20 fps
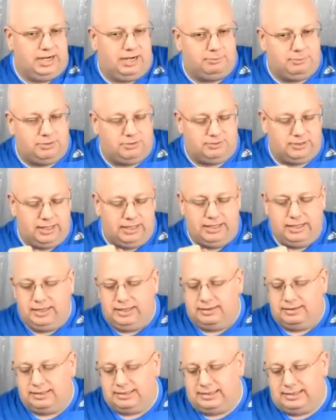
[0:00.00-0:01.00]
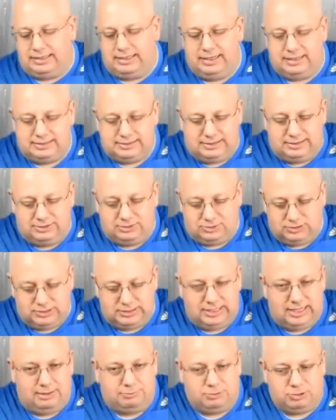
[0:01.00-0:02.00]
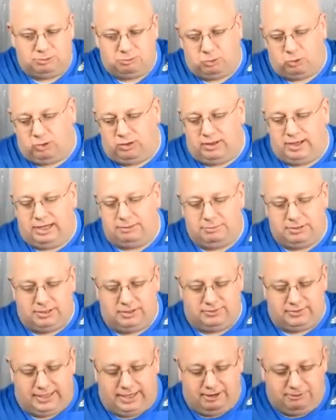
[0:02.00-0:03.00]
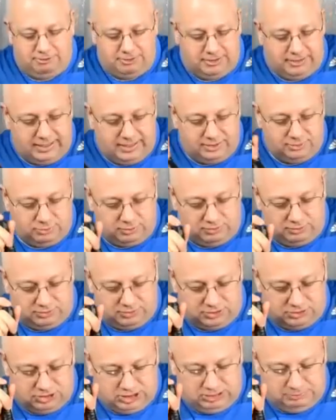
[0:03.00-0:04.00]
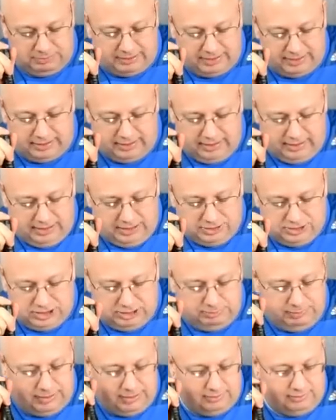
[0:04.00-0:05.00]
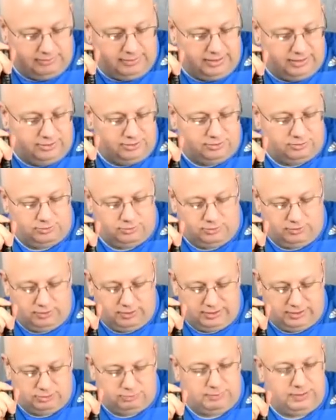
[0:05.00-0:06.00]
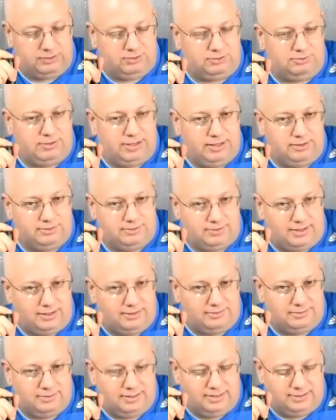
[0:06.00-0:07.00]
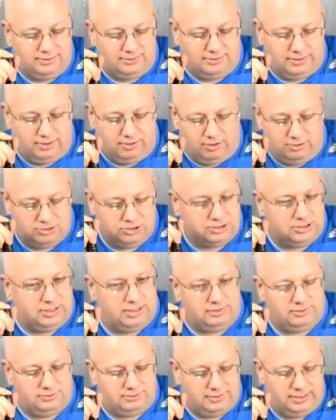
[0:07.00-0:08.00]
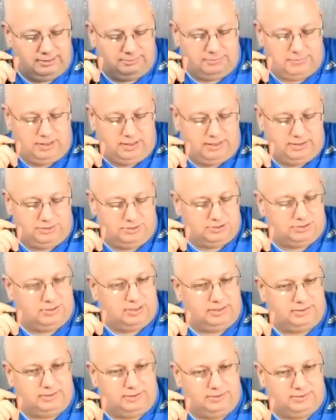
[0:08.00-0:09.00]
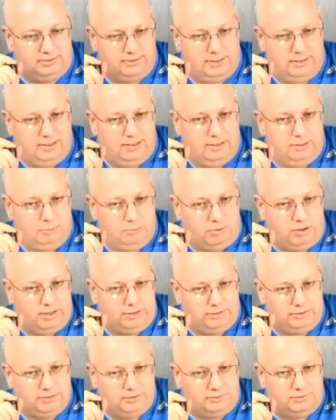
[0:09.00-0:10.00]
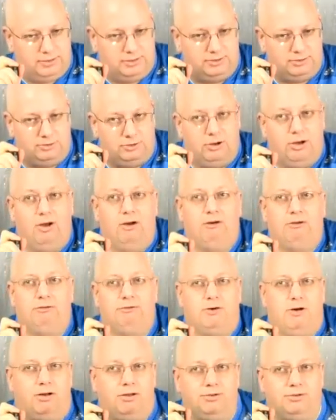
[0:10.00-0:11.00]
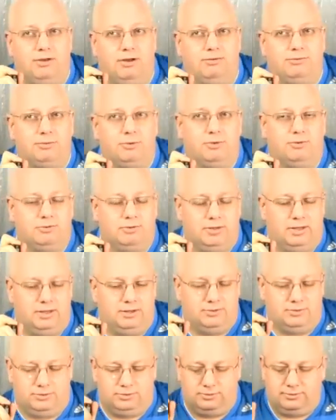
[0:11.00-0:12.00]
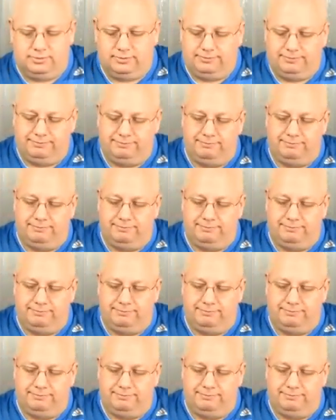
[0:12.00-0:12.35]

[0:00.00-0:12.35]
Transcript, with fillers: cameras, the DX sensor is capturing more light because every lens, whether it's a cheap at, cheap ass lens or an expensive ass Zeiss lens, they all shit out the same light just like this. Brighter in the center, falls off towards the edges.